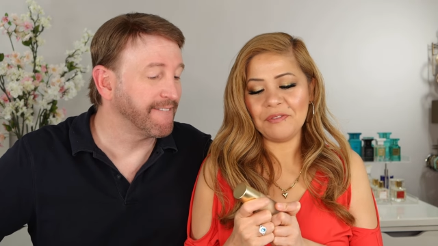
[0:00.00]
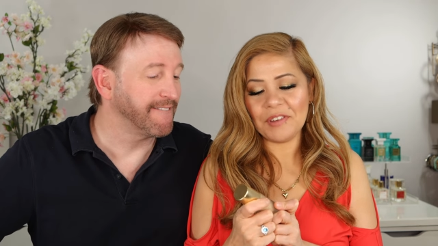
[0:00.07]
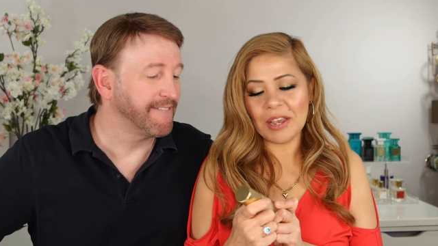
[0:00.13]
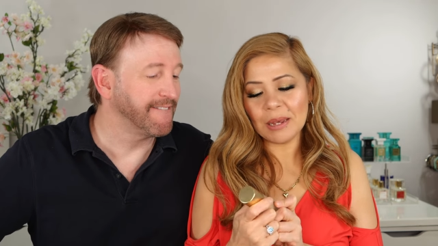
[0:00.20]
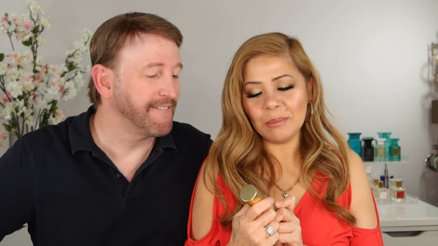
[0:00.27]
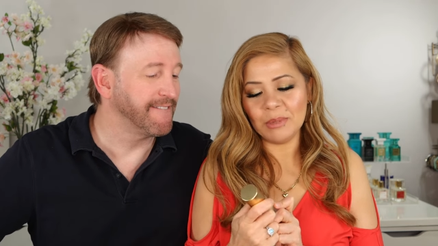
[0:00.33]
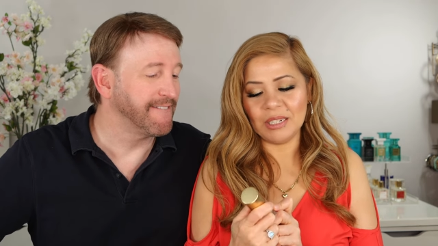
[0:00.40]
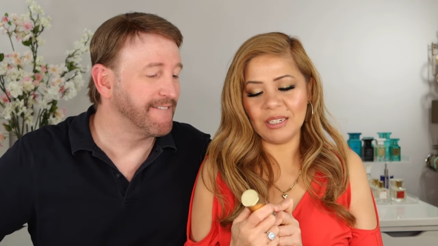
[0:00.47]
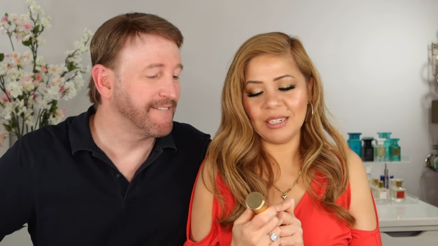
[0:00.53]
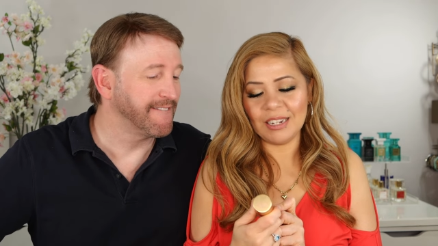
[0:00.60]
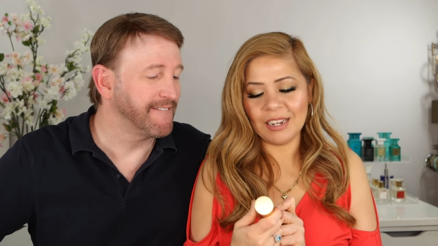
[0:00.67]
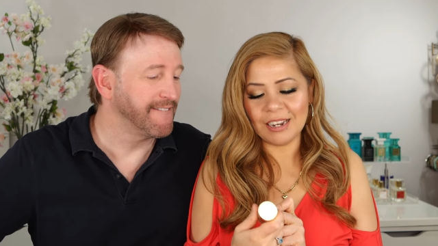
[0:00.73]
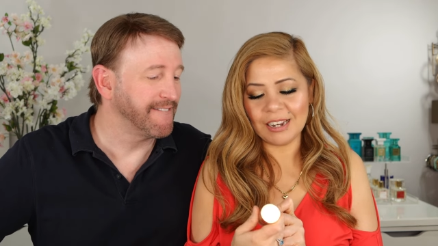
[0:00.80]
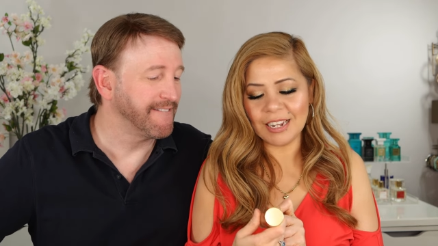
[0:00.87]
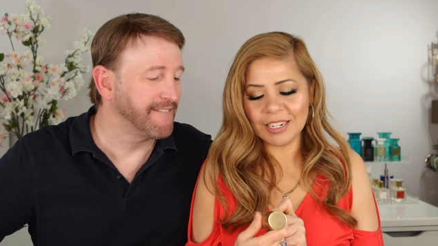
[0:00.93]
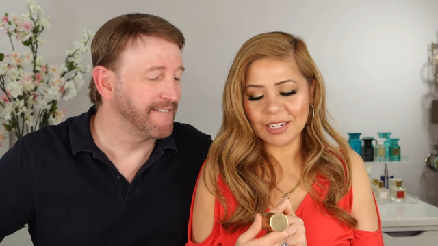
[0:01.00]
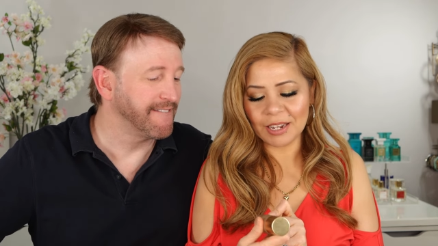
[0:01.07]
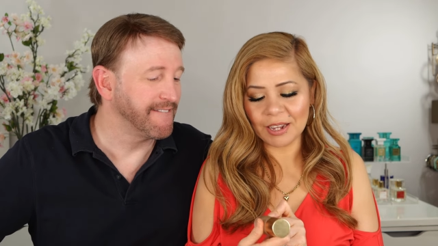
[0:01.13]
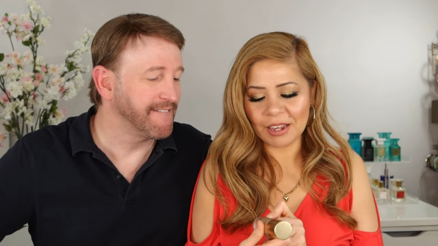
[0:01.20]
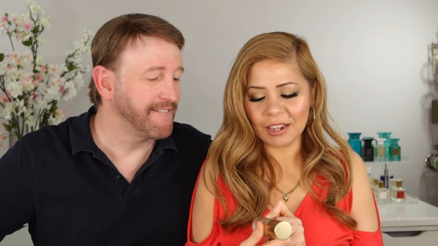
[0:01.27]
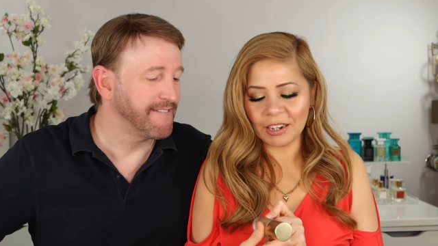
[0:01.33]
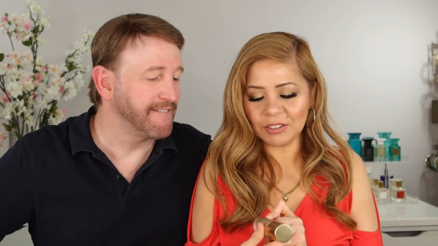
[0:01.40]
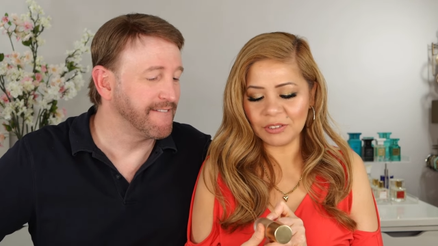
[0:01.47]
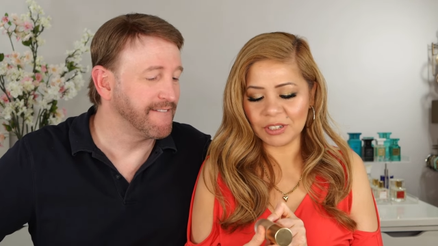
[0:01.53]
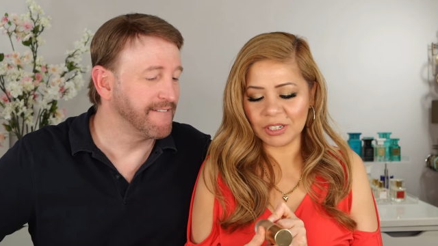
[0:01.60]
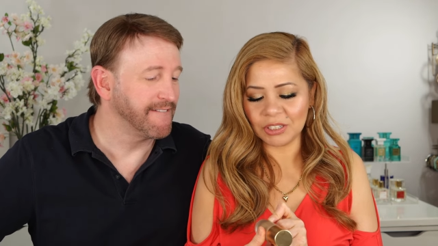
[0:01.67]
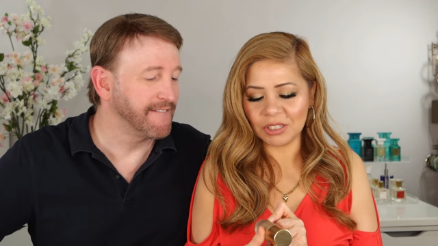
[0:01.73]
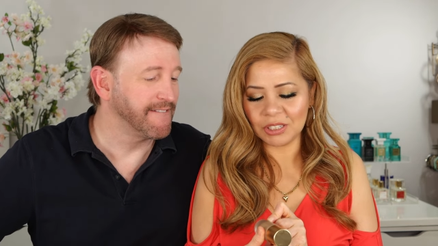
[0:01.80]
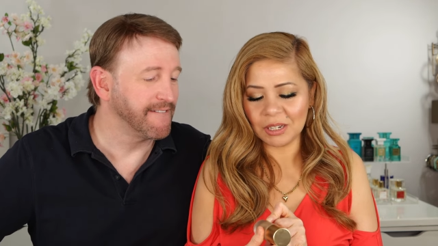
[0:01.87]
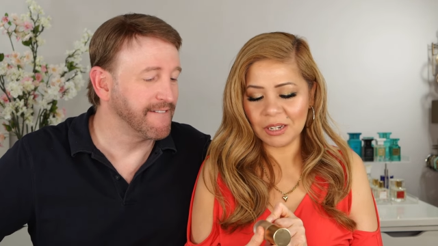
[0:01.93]
Speaker 1: famous Lisa
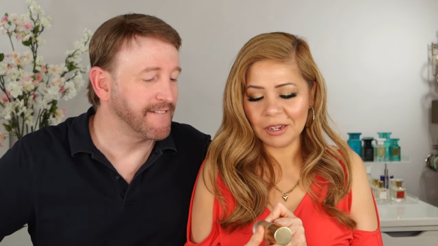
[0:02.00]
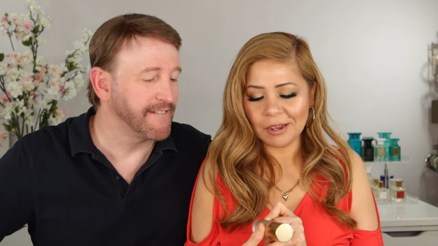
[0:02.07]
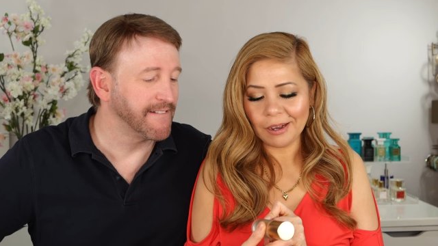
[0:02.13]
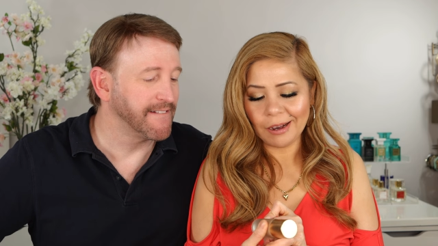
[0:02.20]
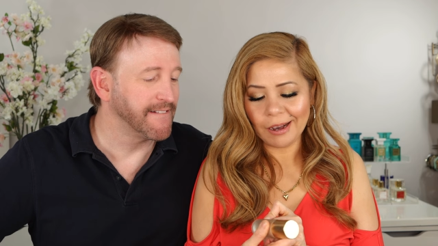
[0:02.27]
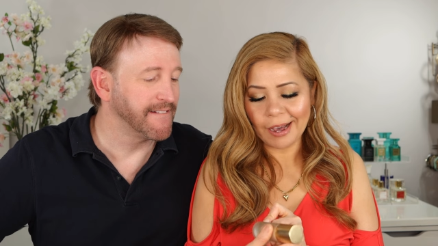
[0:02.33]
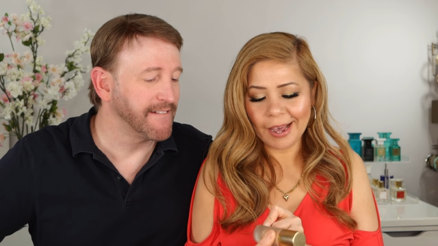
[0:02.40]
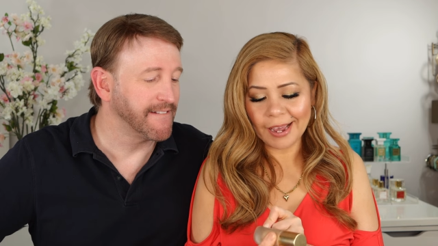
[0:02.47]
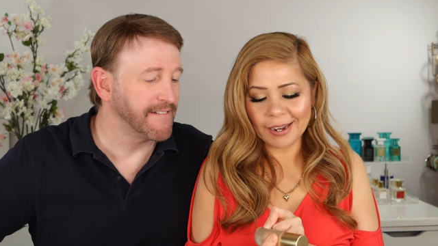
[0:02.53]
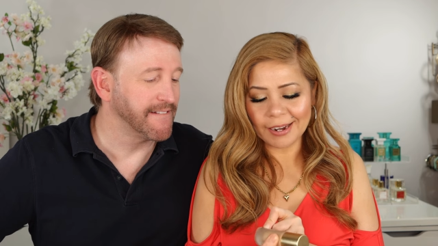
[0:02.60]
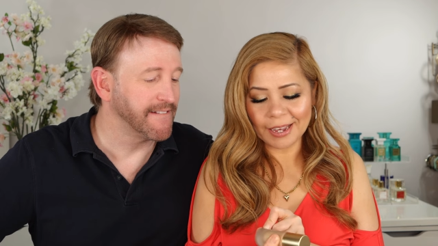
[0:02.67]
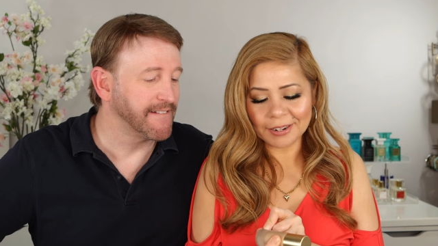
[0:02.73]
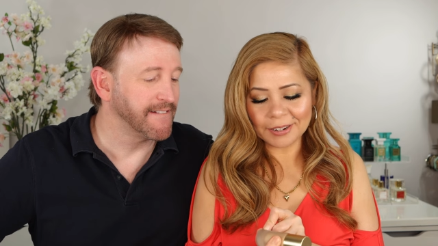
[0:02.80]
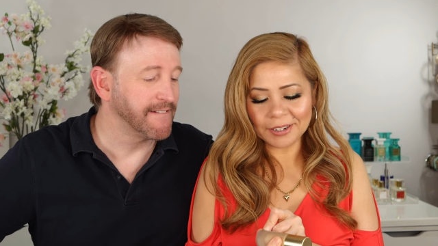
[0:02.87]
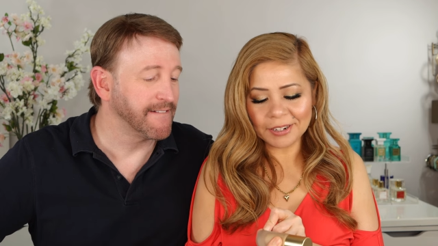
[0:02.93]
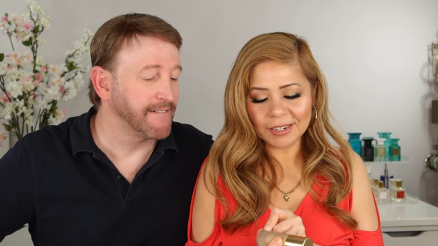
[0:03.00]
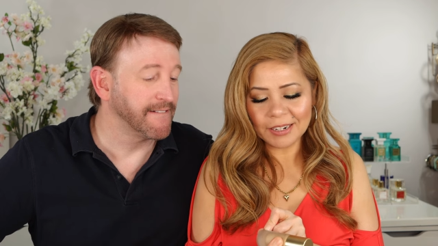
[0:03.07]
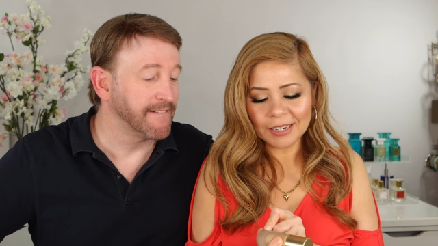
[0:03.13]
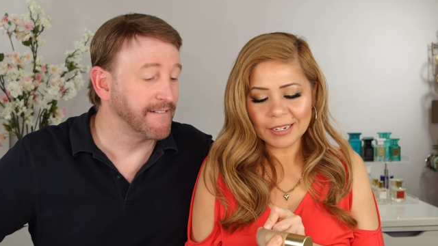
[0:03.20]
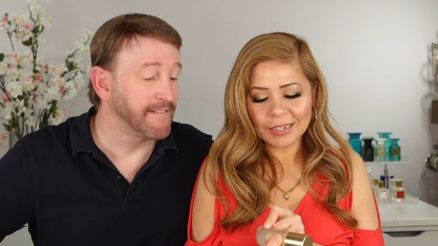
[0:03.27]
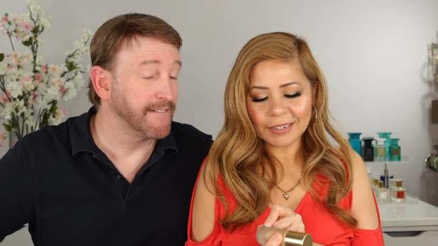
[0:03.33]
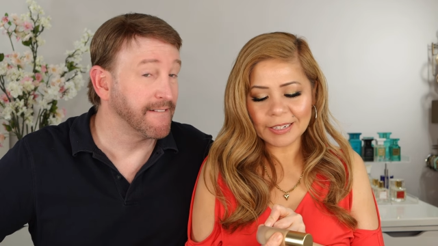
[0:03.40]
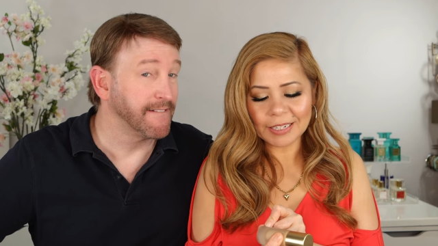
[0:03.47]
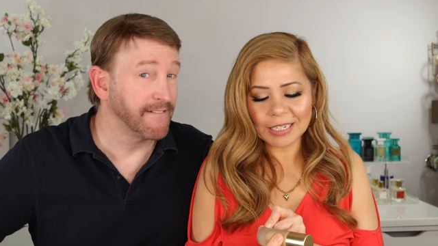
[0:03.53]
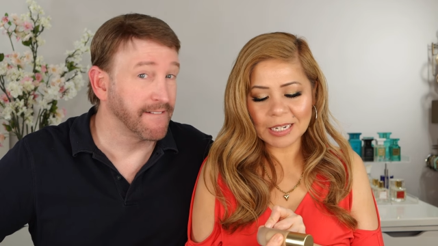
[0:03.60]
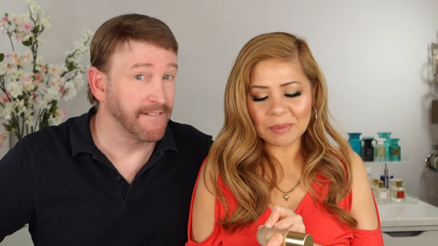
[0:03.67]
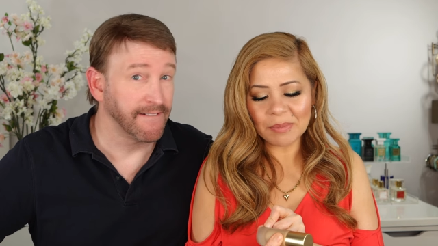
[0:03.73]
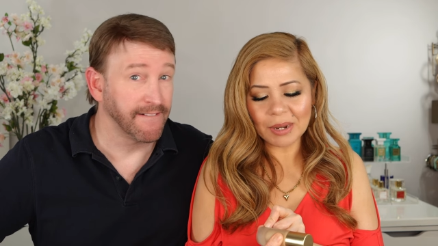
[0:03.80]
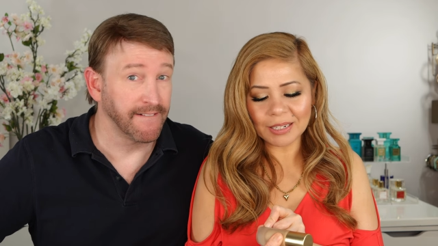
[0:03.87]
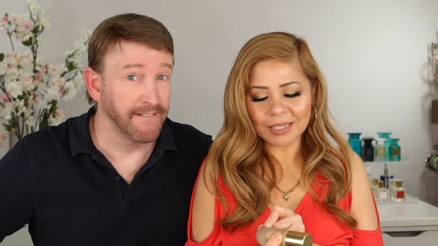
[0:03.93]
Eldridge highlighter,
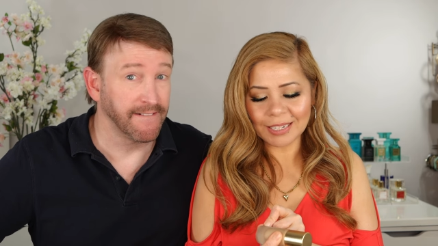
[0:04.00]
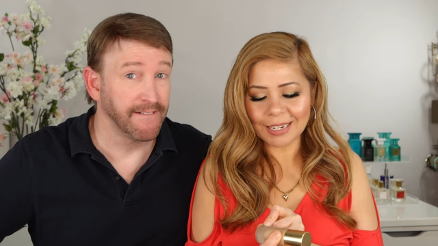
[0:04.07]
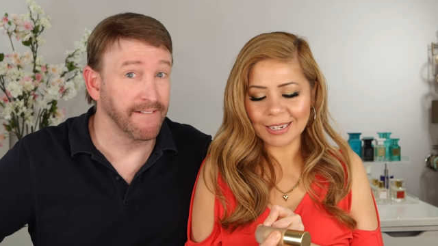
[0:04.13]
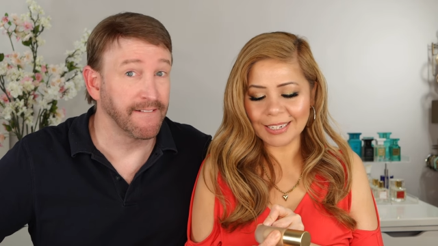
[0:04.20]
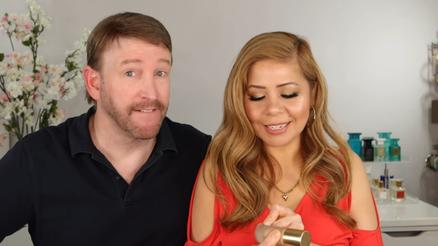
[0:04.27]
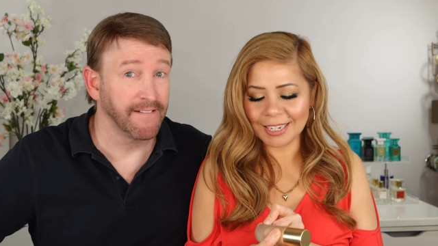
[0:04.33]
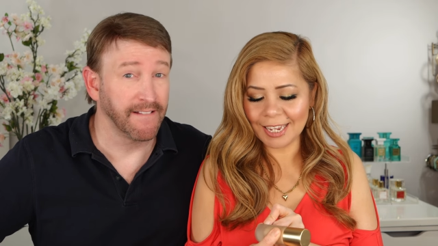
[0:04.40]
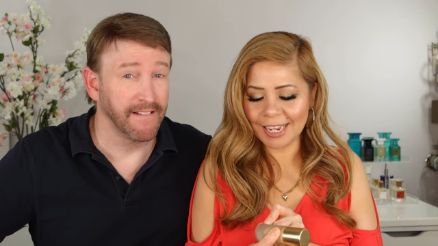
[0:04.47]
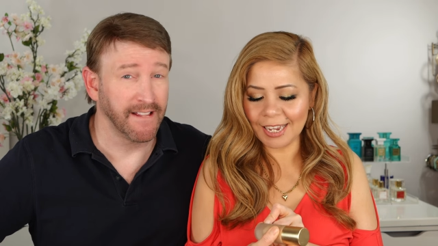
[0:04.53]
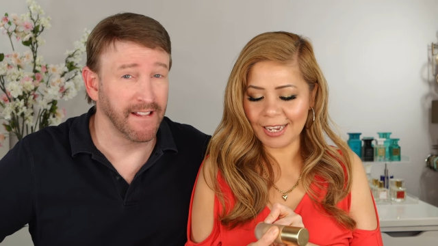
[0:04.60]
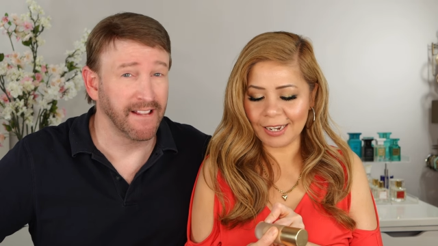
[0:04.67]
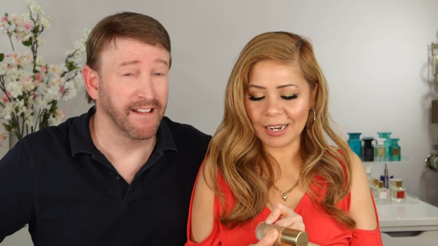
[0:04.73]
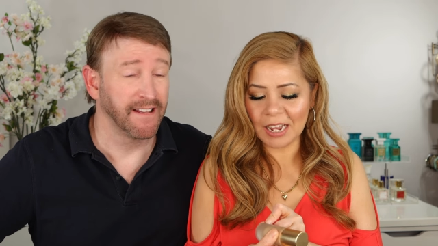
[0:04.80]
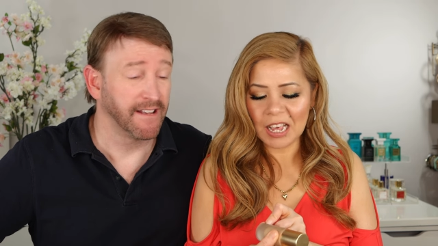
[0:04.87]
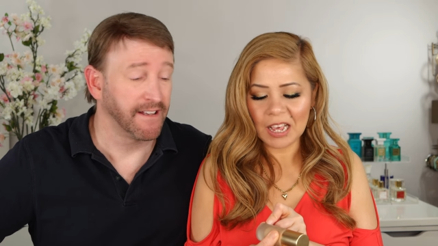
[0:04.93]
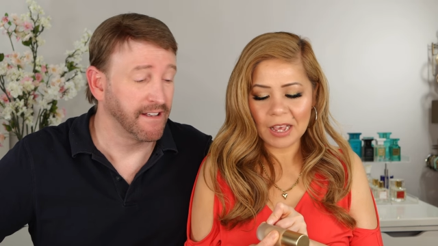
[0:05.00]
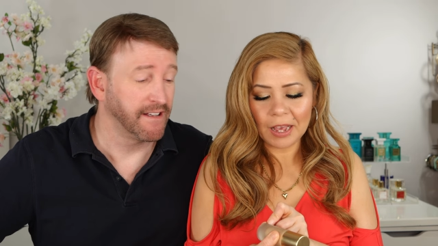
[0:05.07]
Seamless Skin.